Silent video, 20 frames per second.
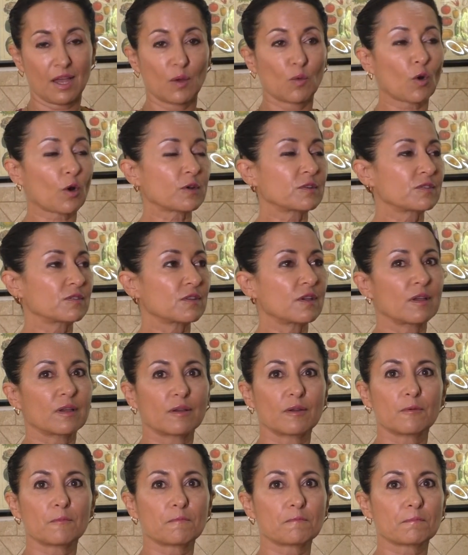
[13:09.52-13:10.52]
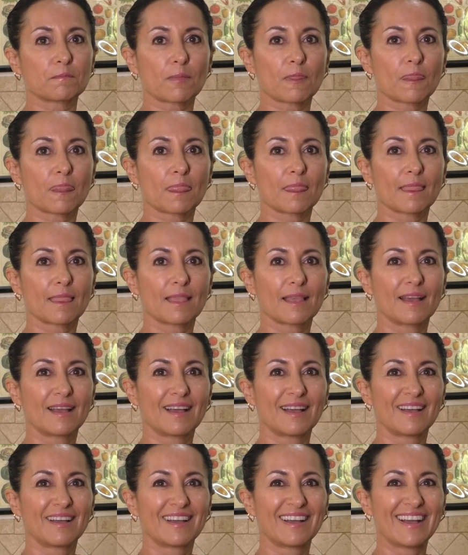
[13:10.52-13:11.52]
And that would be what, Mareya?
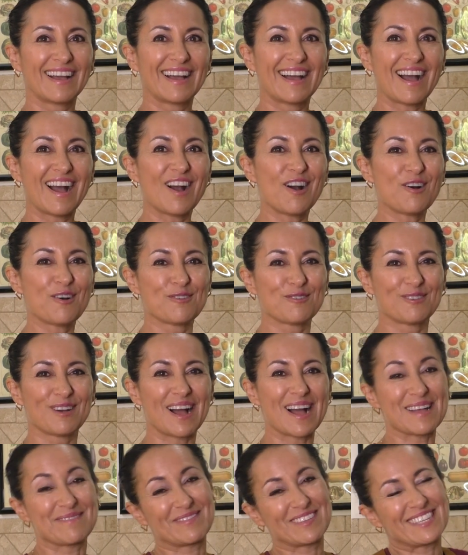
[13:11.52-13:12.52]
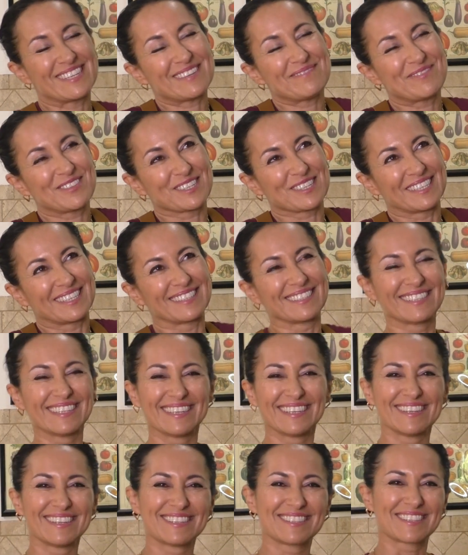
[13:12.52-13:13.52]
Where are you from? Oh, I'm Egyptian.
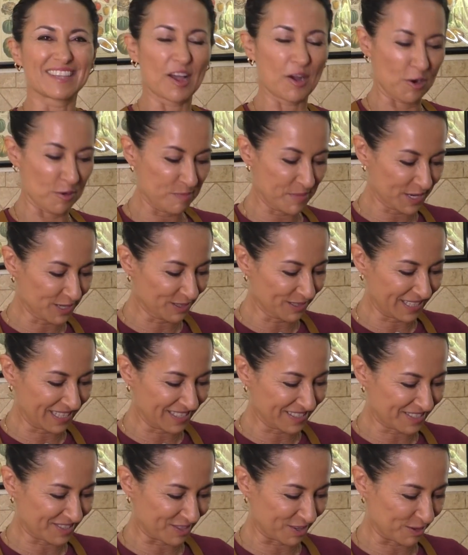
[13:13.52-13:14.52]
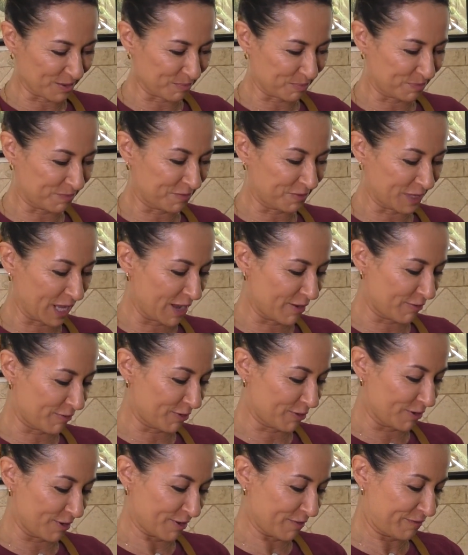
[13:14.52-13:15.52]
So Middle Eastern
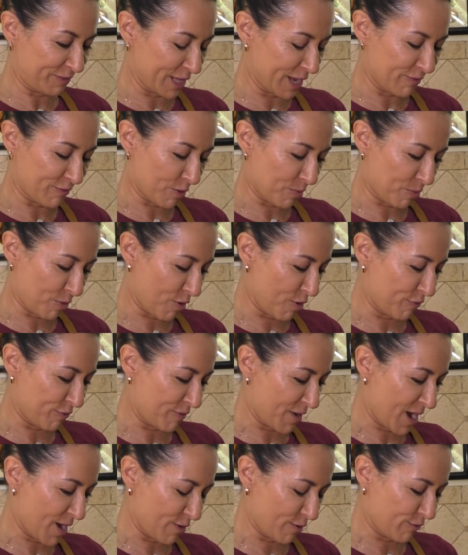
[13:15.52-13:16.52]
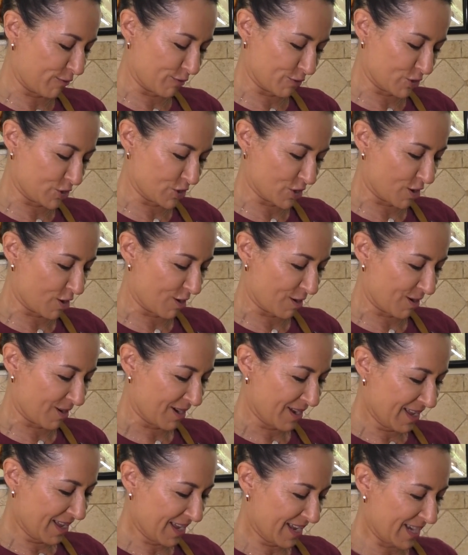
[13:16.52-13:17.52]
flavor, flavor profile for
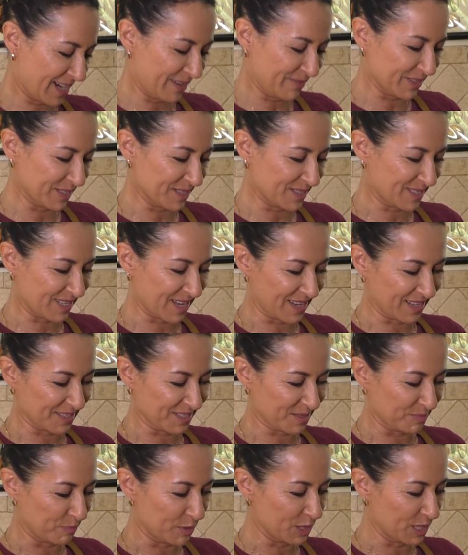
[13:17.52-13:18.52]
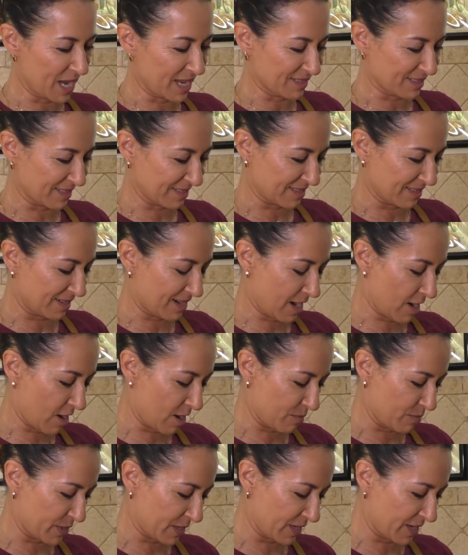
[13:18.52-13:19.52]
sure. It even says molasses in
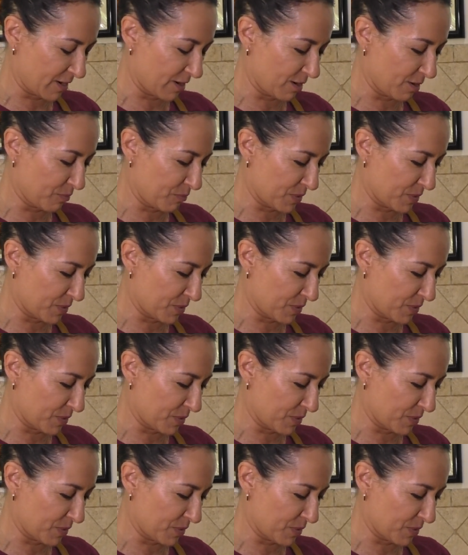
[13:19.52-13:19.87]
Arabic here.